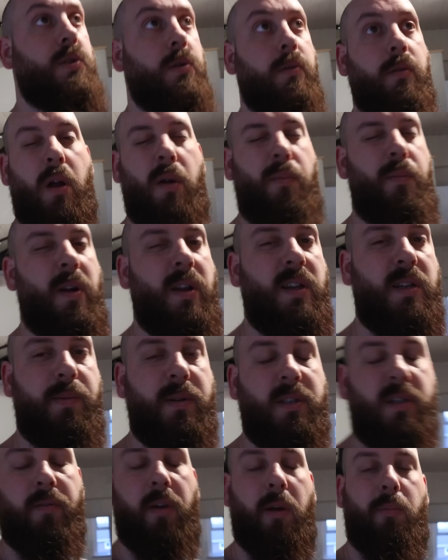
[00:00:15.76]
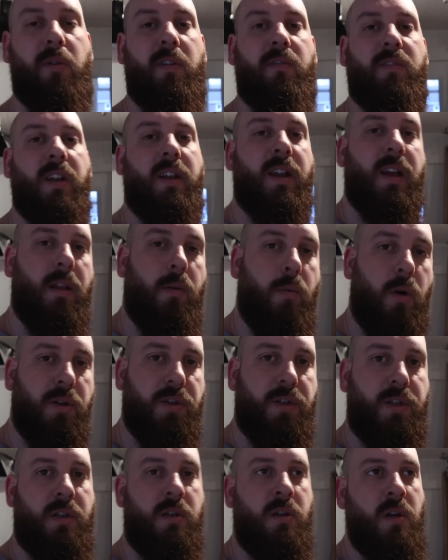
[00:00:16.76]
So we've got a pretty specific brief today. They
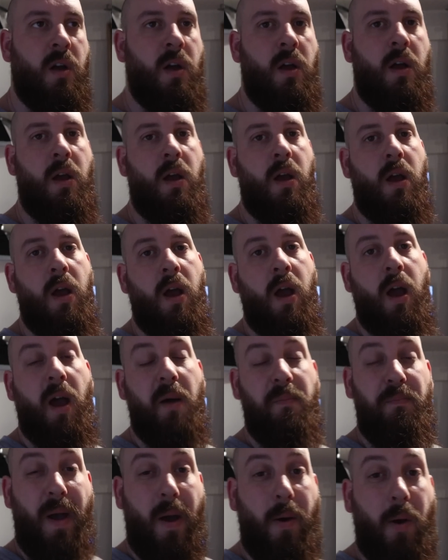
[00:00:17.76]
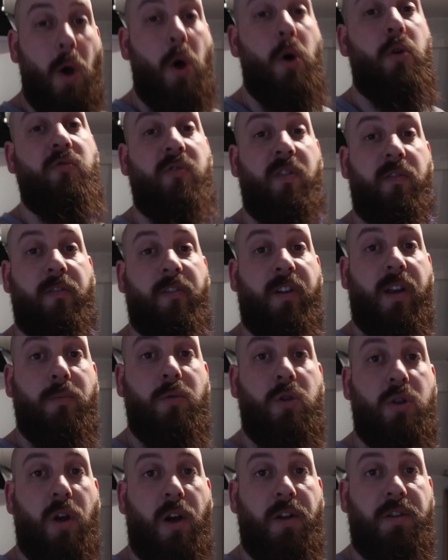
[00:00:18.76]
want about 100 frame
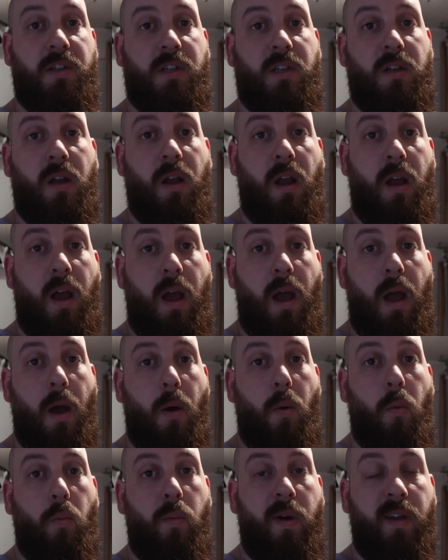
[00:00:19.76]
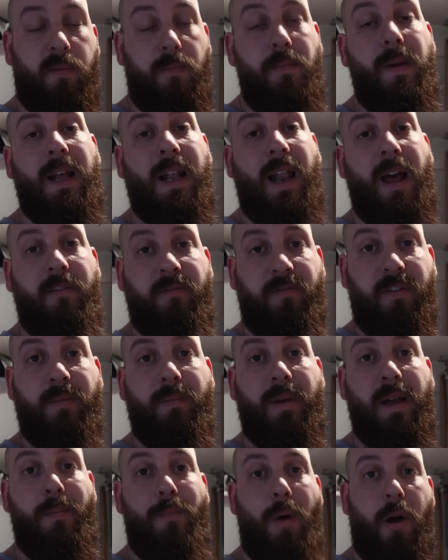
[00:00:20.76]
shots with male and
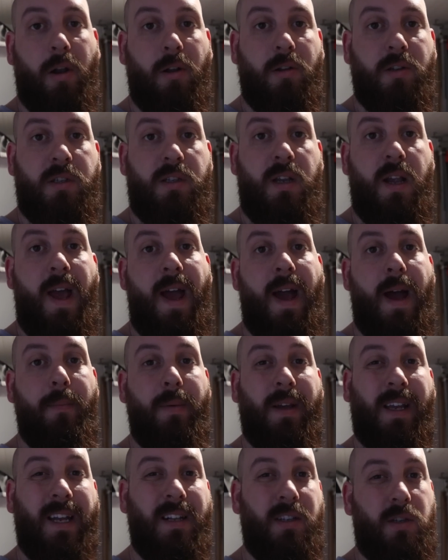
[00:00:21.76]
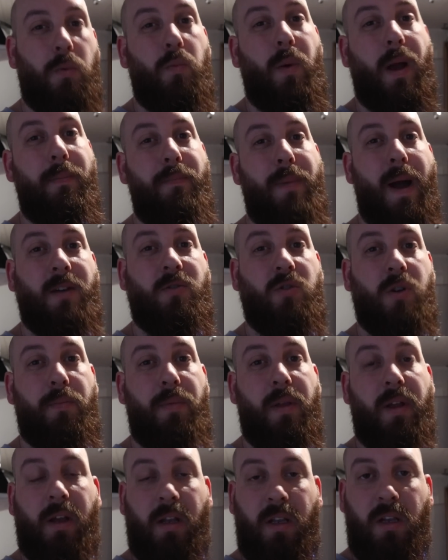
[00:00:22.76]
female models against a white backdrop
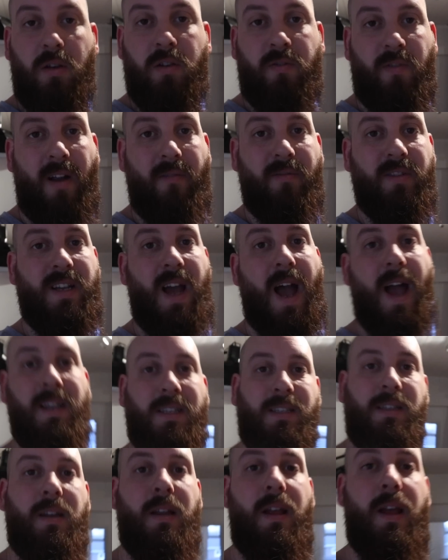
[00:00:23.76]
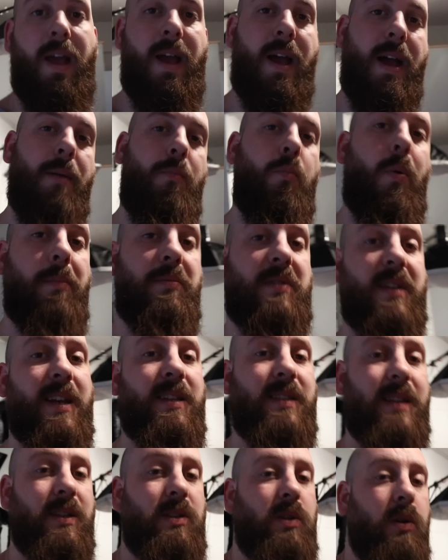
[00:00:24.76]
that they can use for advertising,
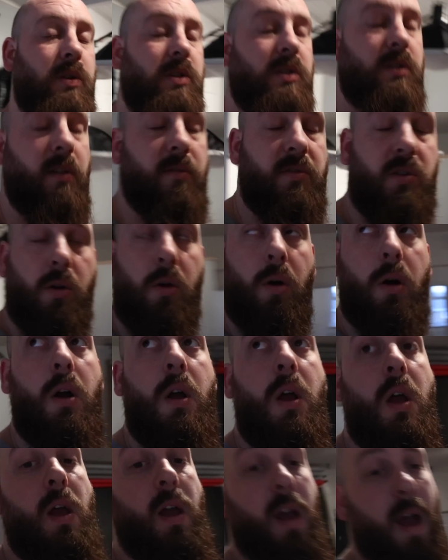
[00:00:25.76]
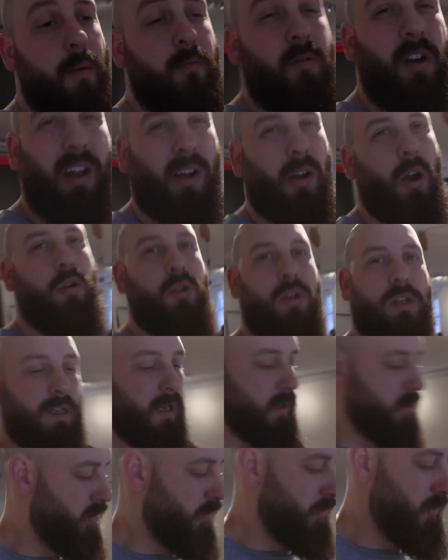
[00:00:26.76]
websites, that sort of stuff. So I'm really conscious
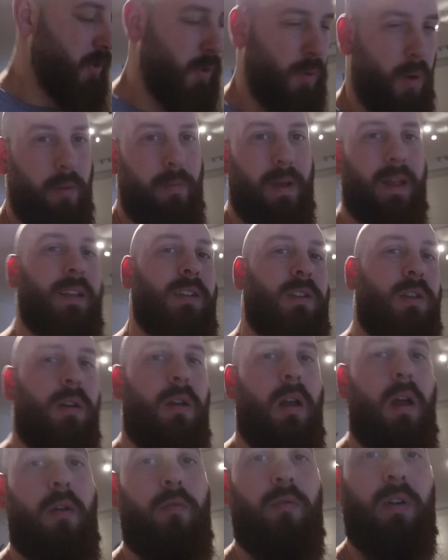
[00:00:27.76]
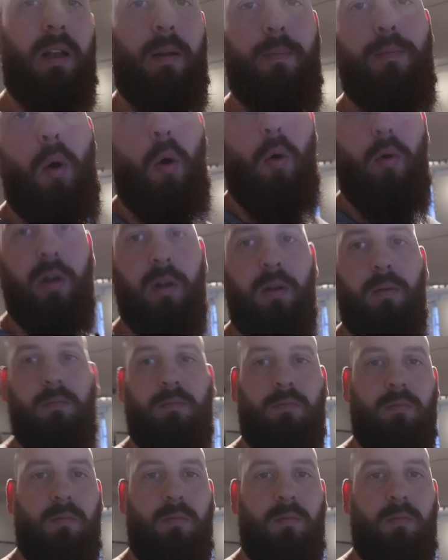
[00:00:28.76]
I don't just want to make this a really boring,